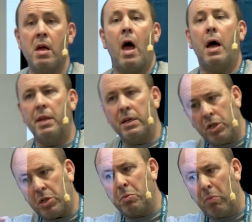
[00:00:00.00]
and then
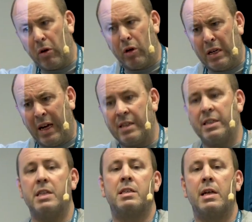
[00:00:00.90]
just
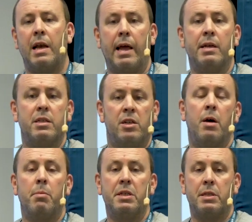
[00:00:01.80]
consistently and
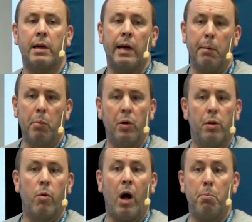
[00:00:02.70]
deterministically put
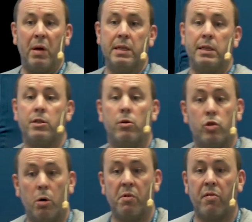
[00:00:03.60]
the right pieces on
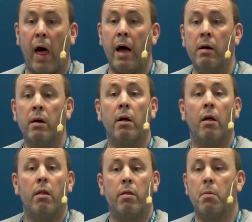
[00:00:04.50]
top of that
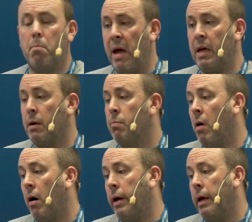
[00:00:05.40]
that make
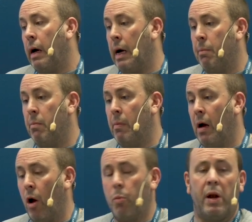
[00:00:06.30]
my
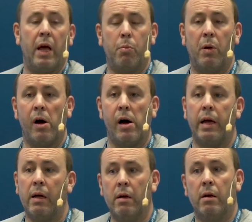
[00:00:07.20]

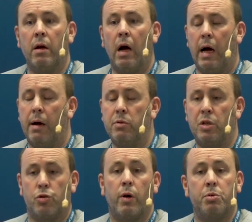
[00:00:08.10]
OpenAPI
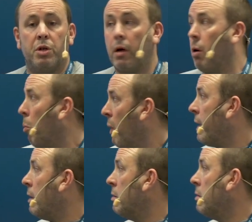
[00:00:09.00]
description complete.